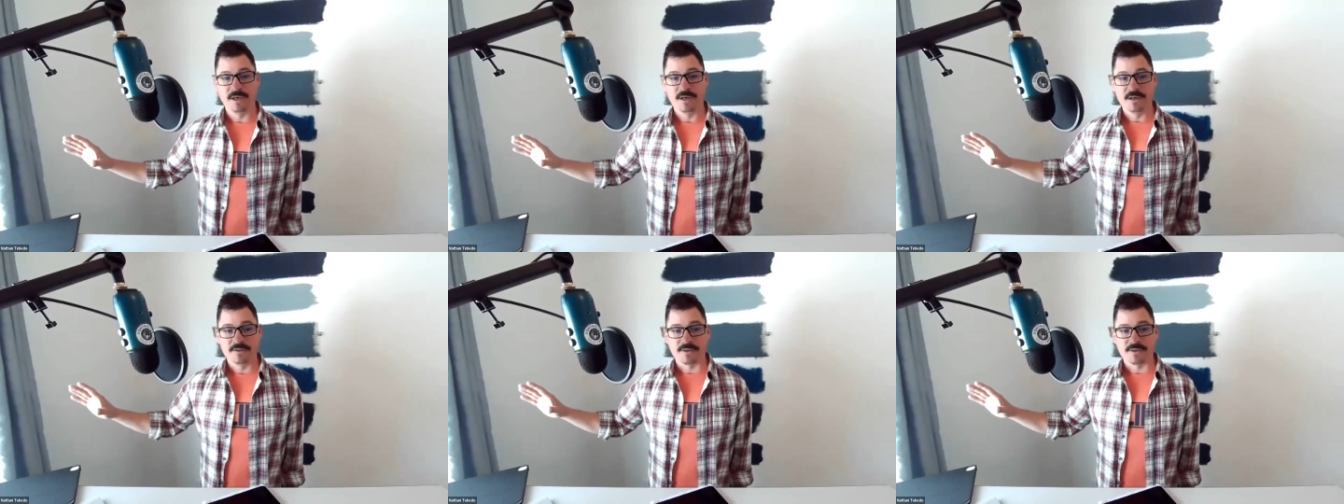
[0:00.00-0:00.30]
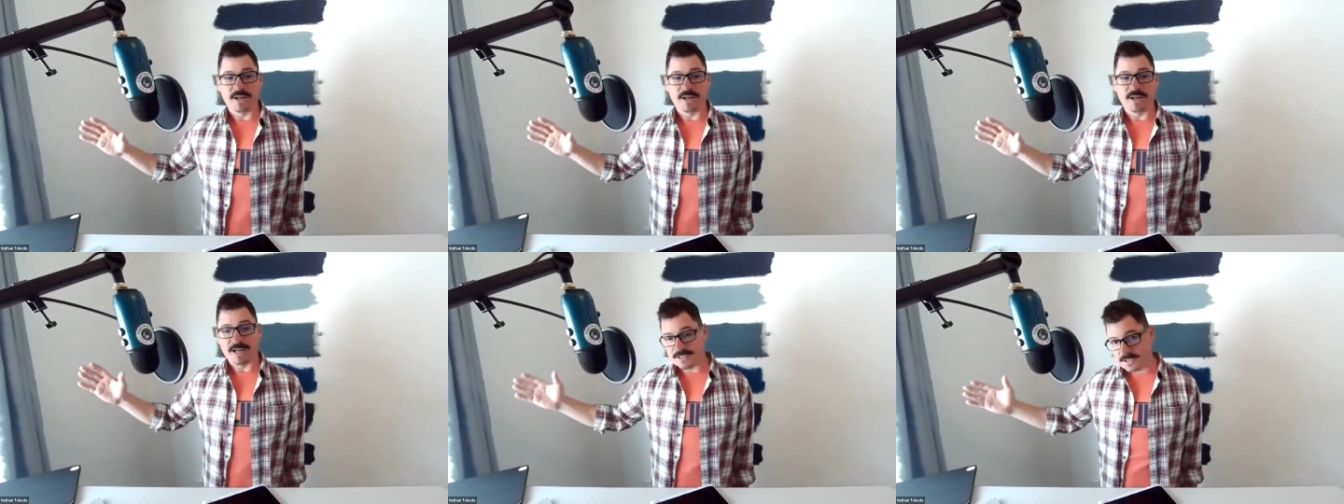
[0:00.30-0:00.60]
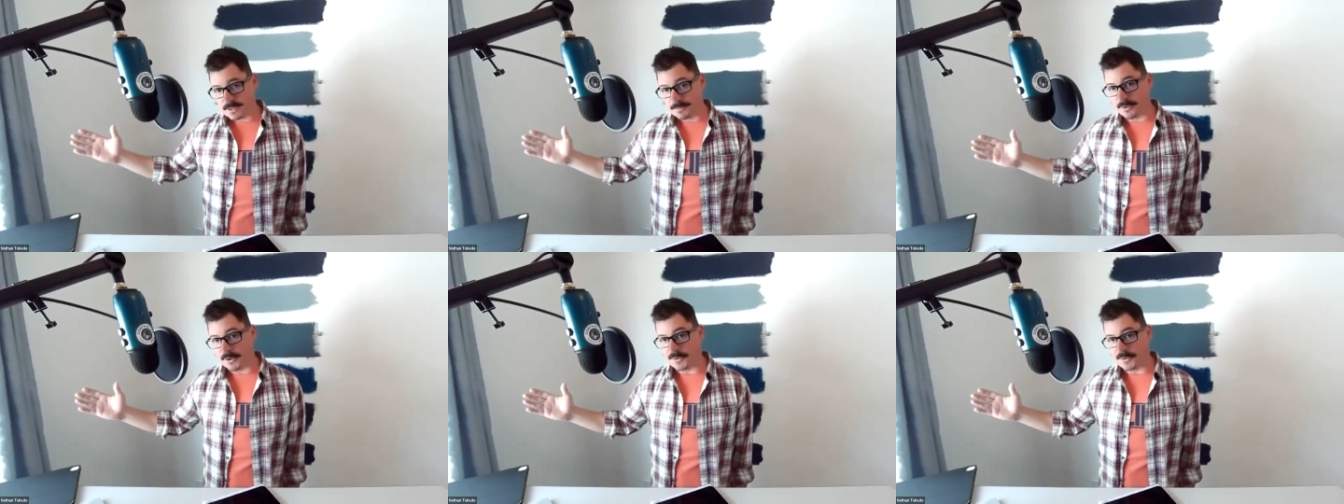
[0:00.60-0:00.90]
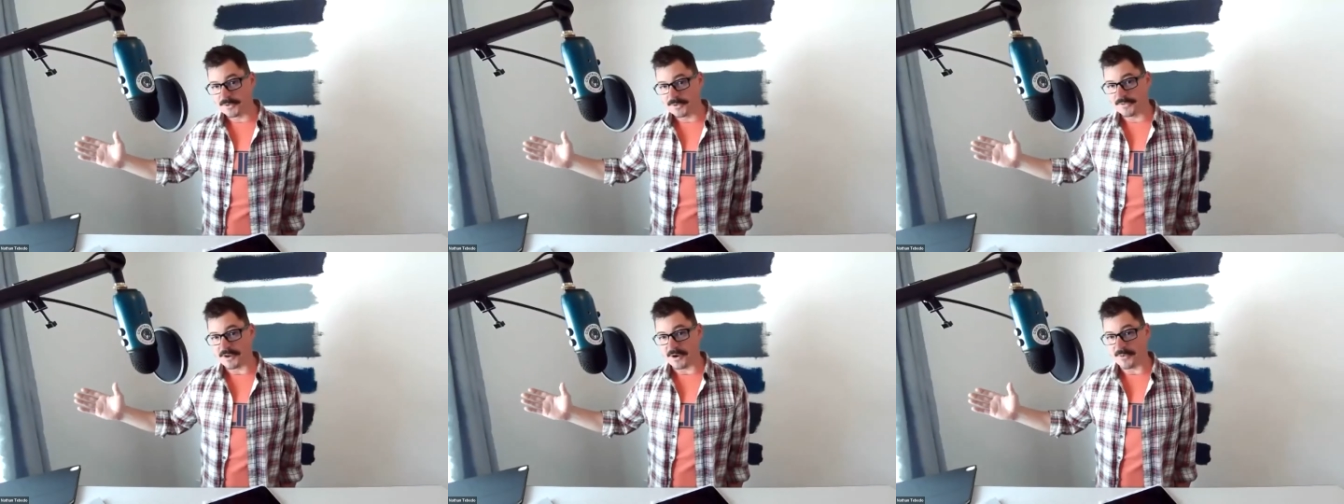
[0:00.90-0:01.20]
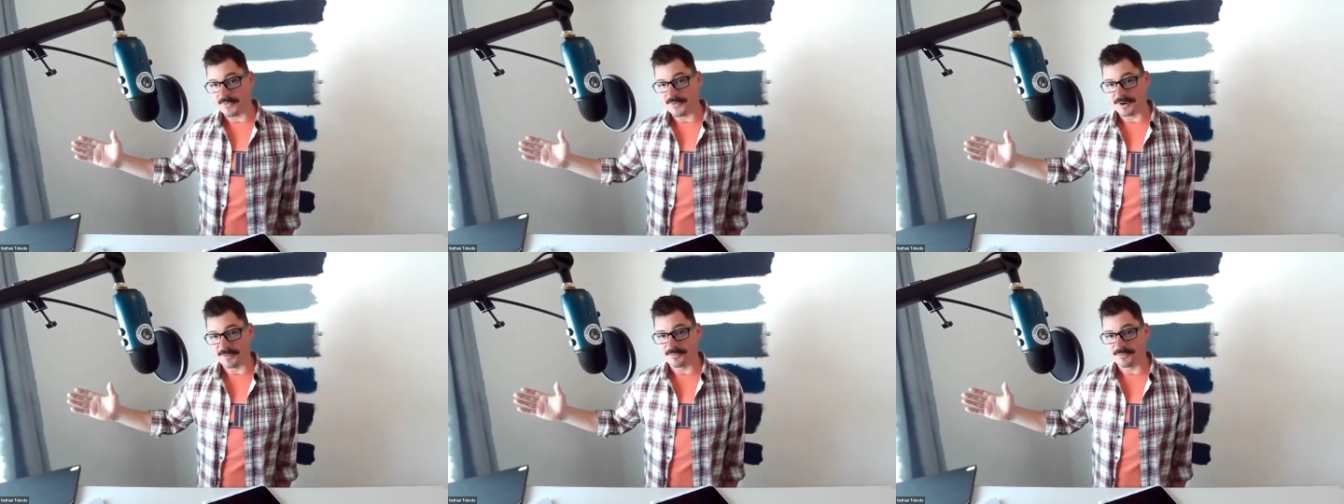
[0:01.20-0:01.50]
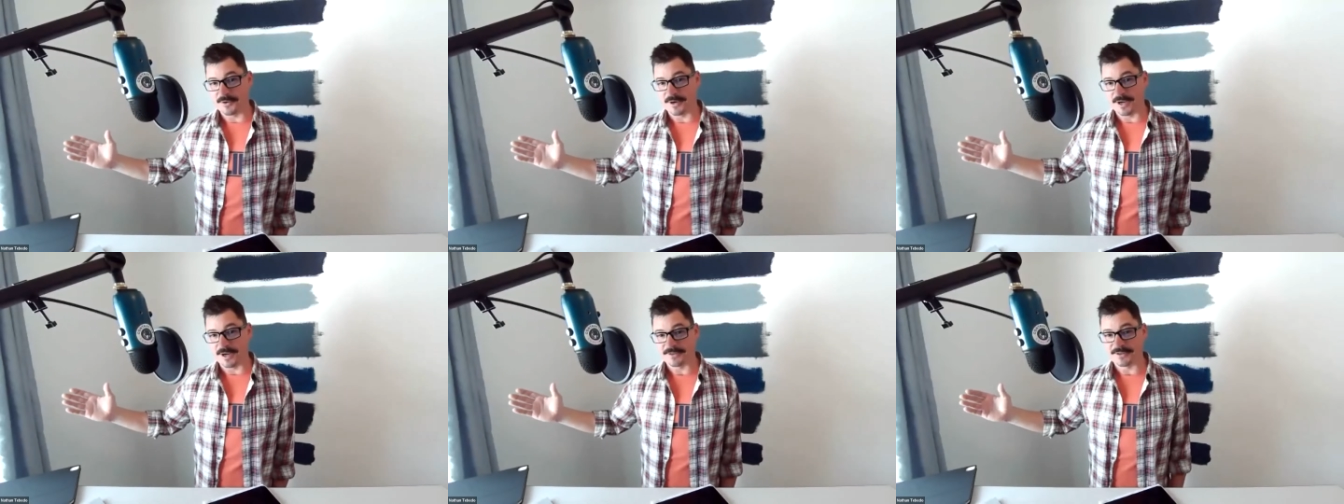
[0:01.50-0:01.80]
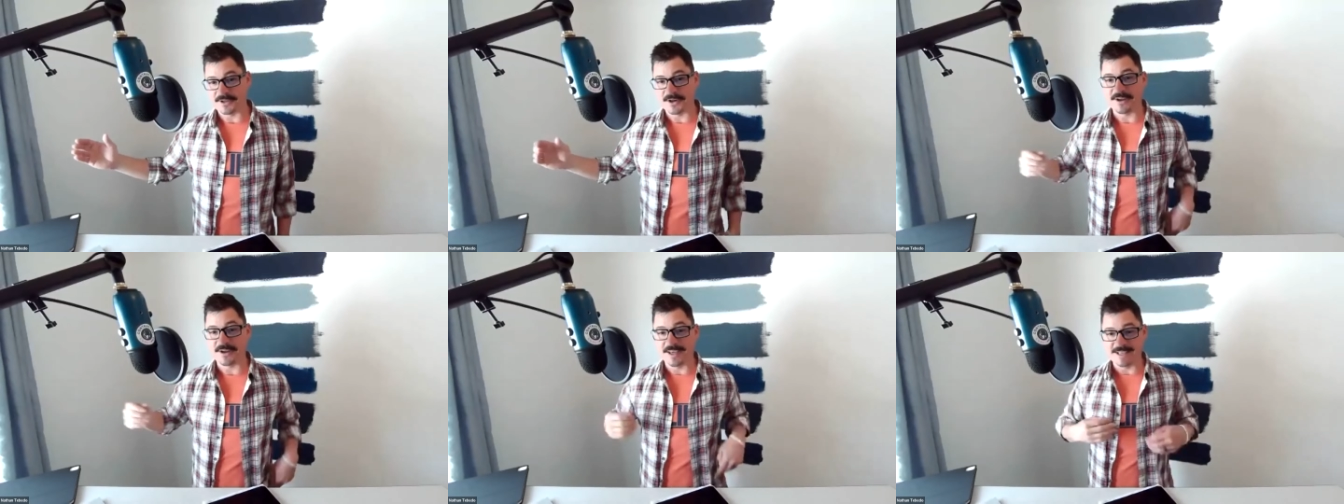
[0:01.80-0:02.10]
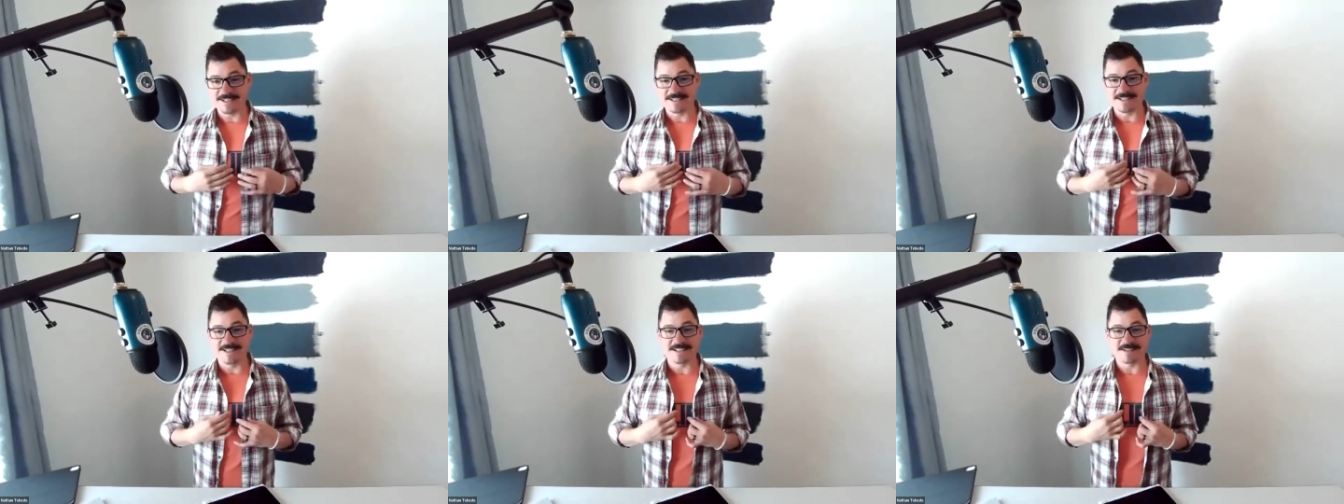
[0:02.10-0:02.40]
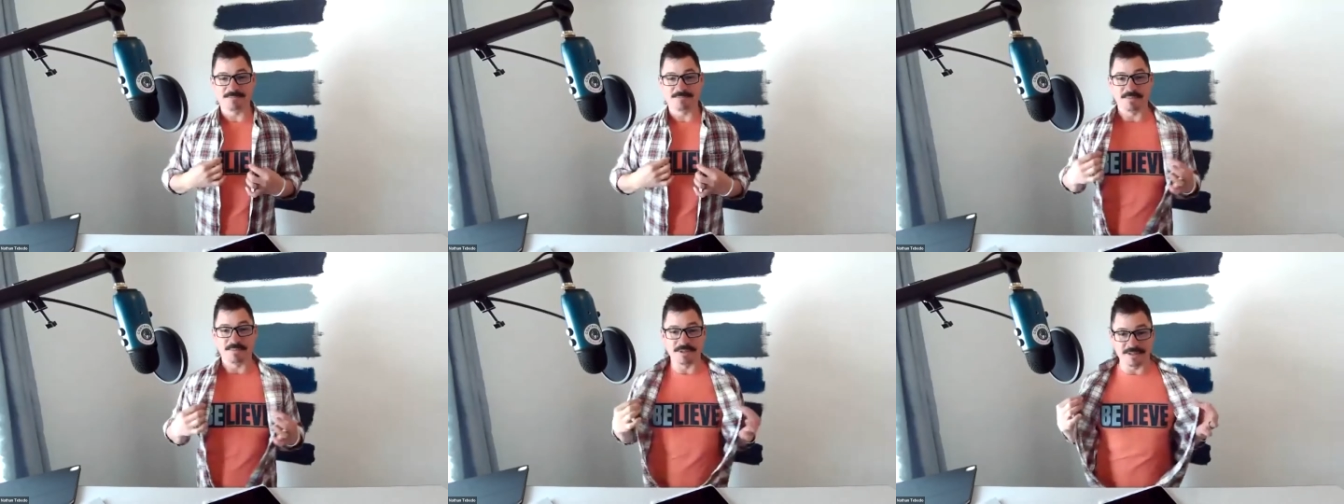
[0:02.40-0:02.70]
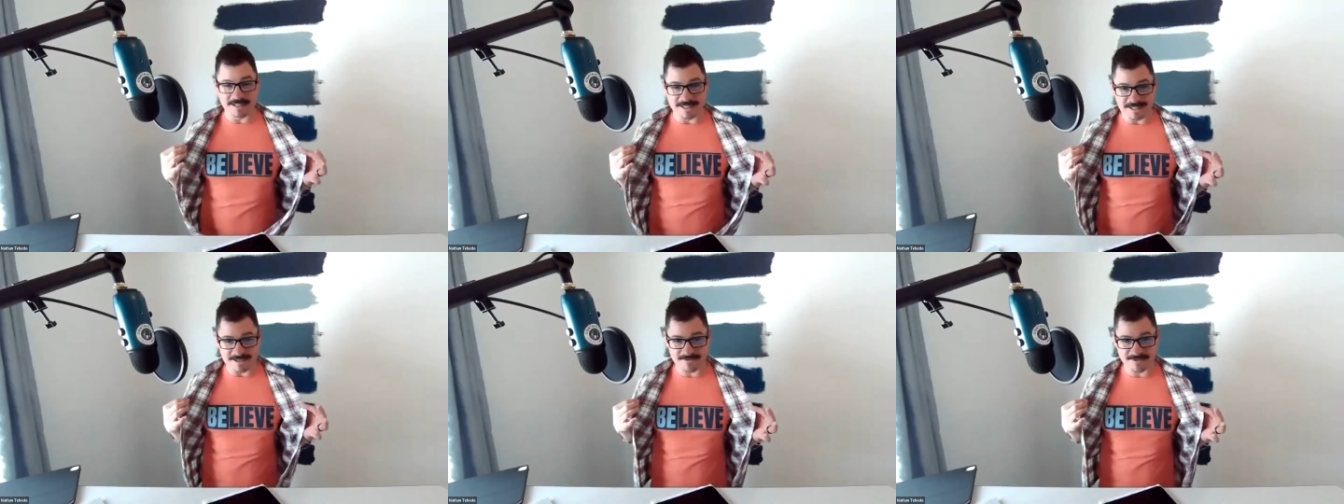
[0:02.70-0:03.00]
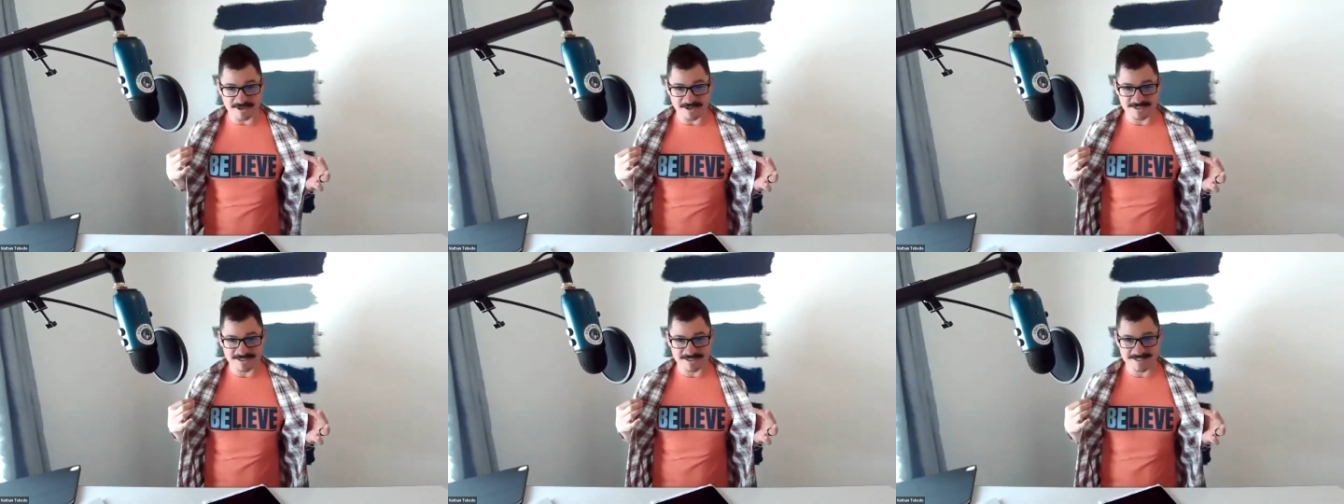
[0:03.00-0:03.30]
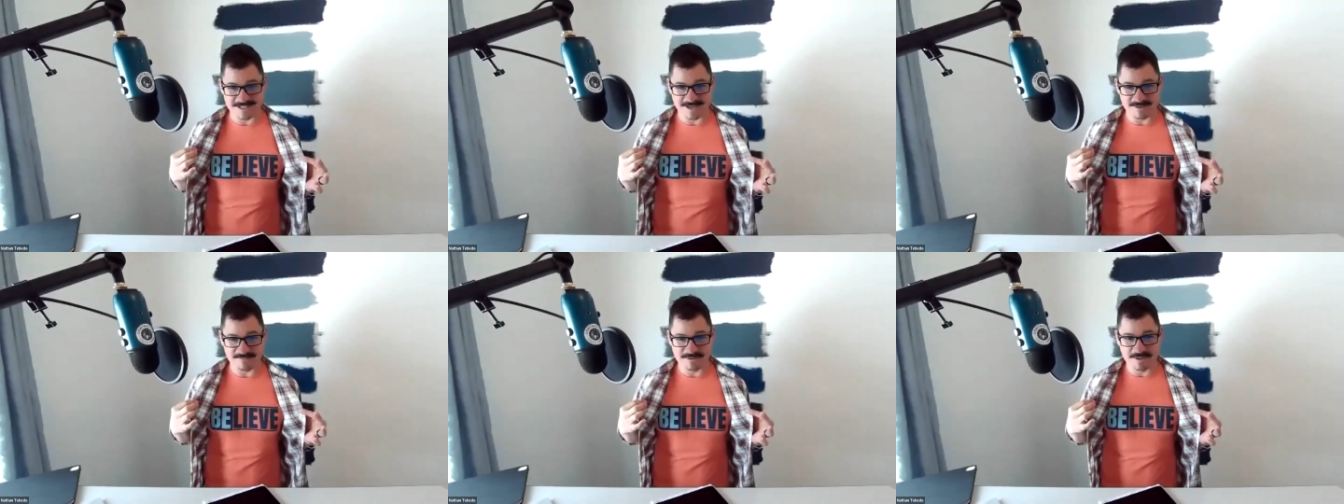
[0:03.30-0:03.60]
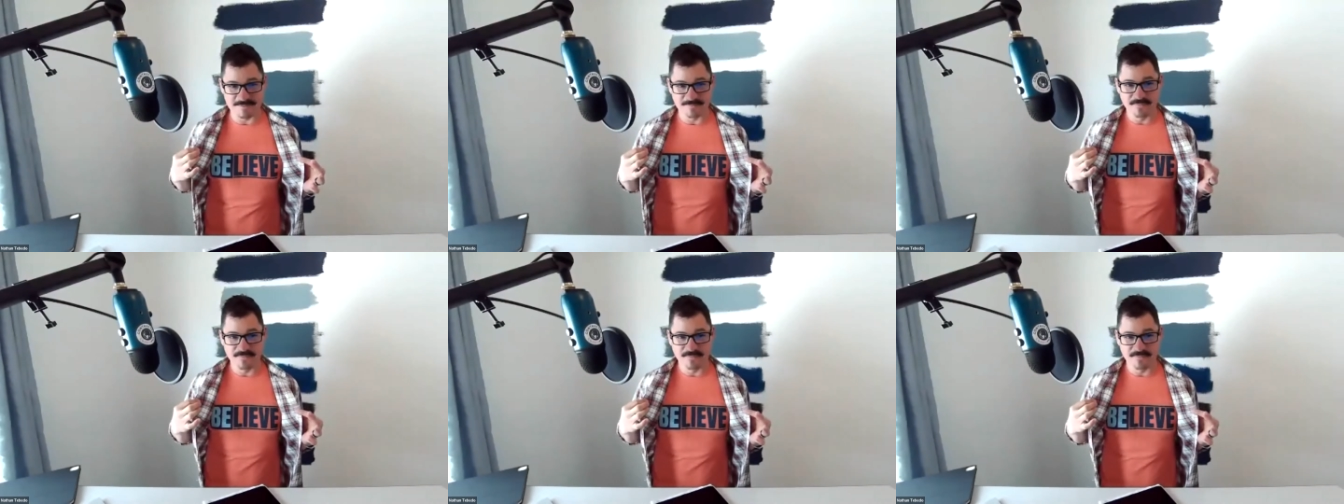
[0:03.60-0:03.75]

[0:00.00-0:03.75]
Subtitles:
The next component that I want to put out there is this belief concept.